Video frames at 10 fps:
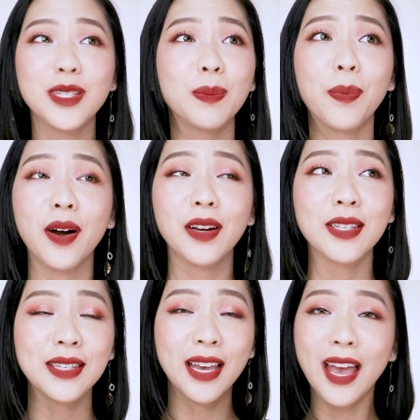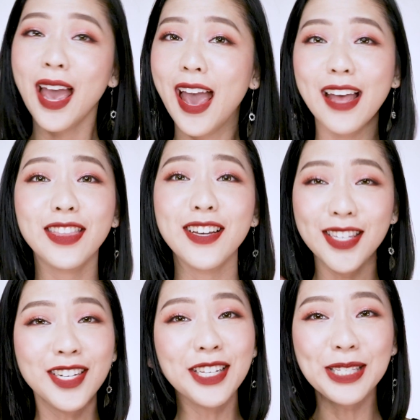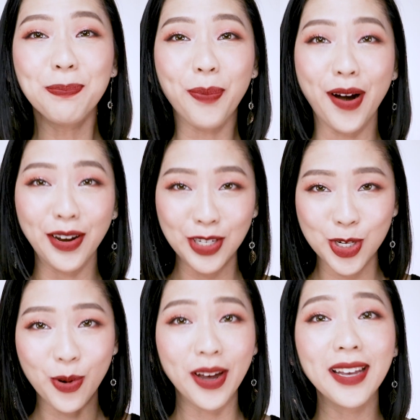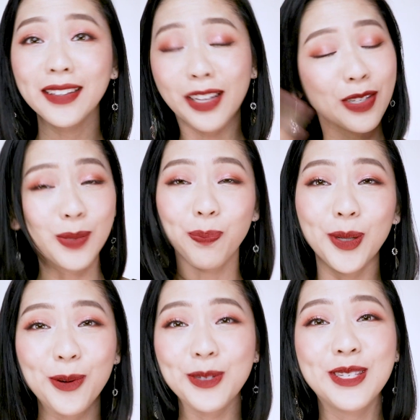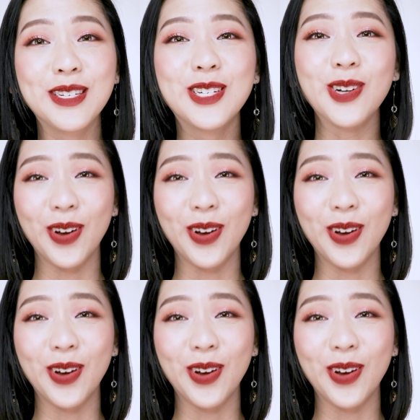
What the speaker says: It doesn't just spark joy, it explodes